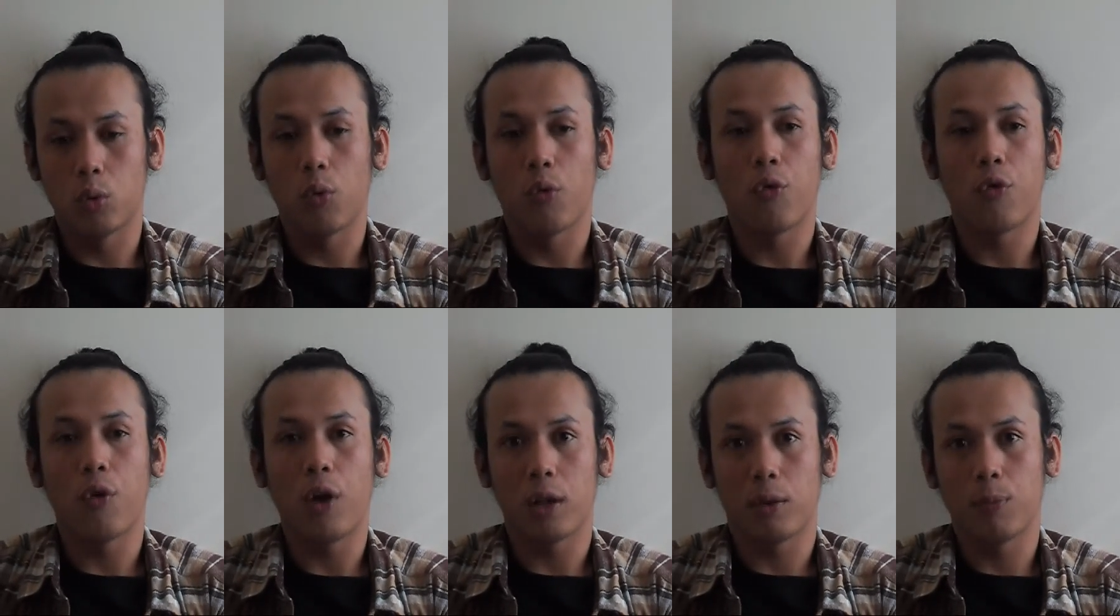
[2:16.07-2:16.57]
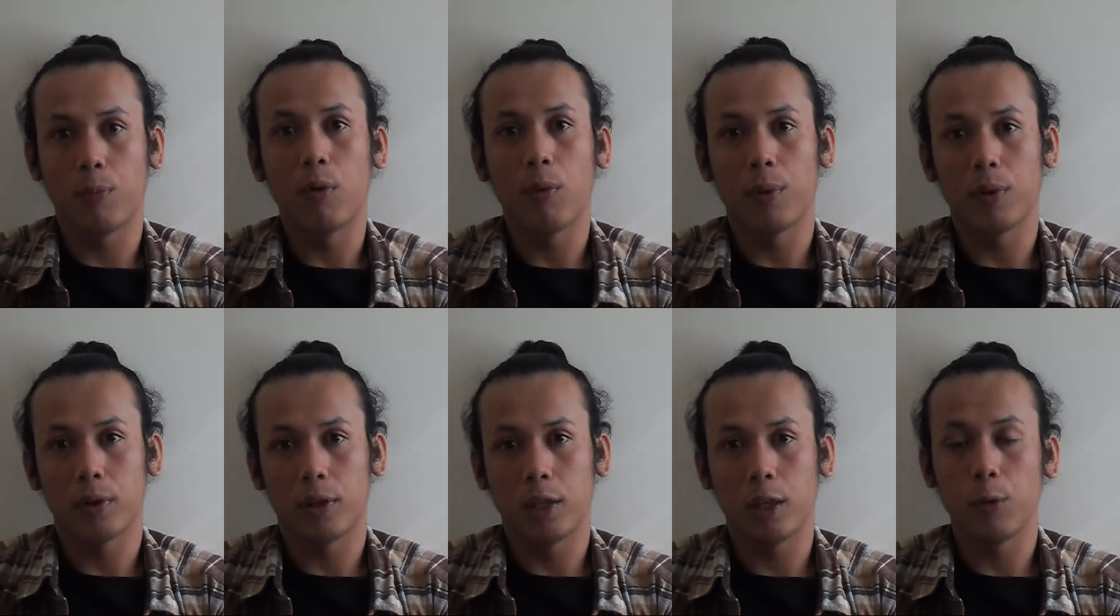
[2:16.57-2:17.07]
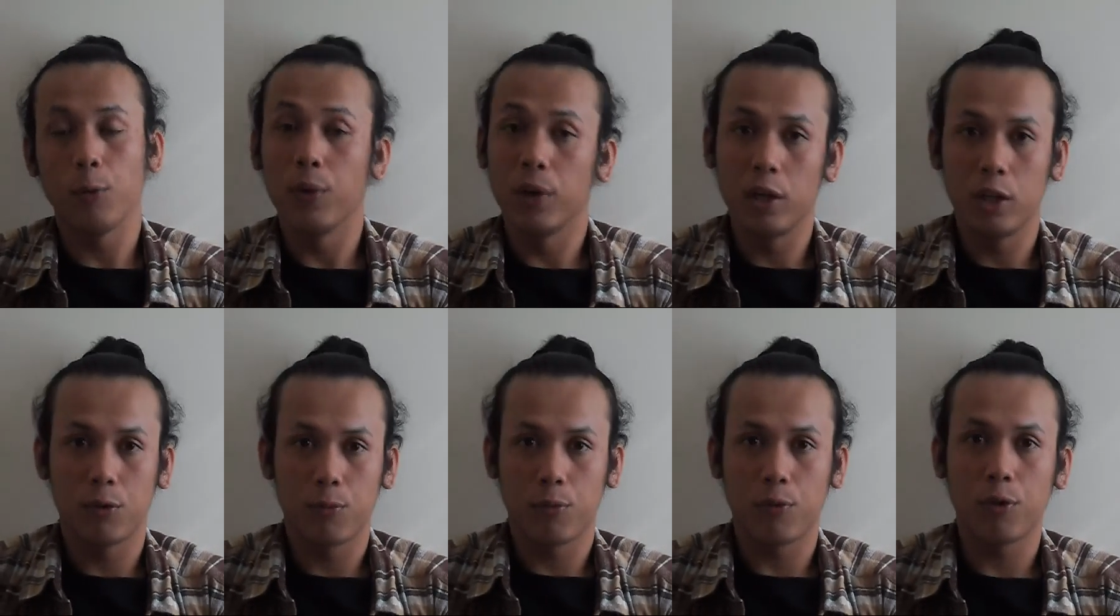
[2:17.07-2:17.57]
to fight poverty
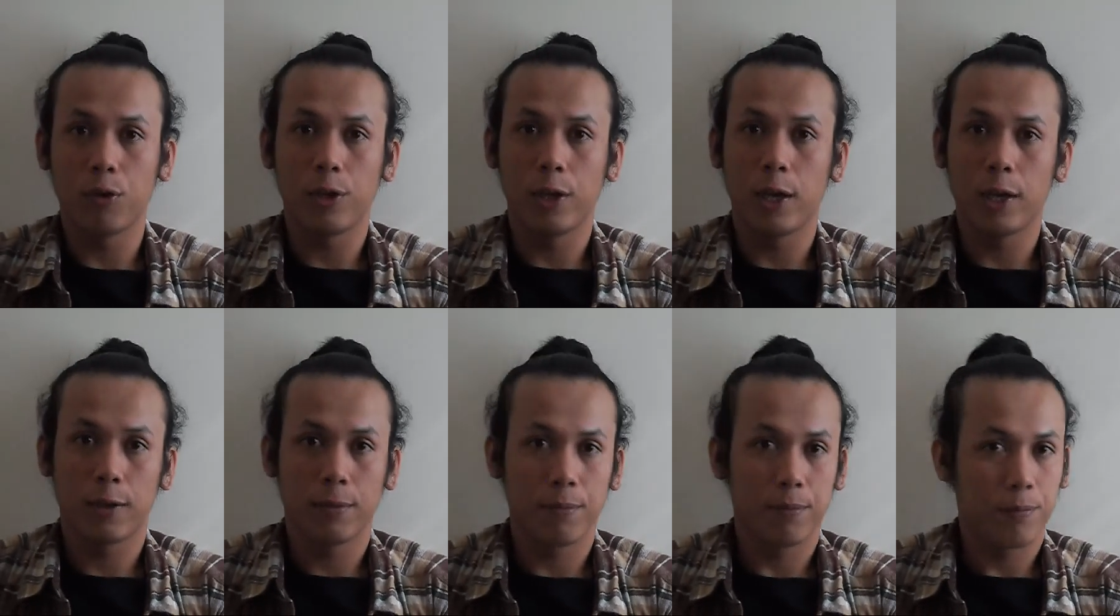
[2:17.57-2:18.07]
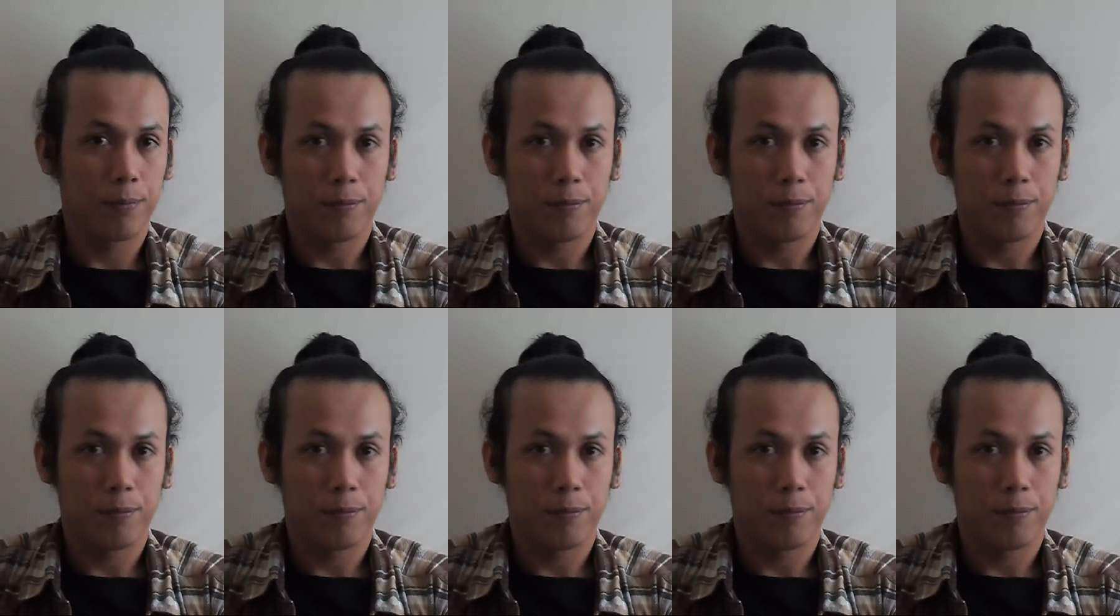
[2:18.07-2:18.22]
with this project.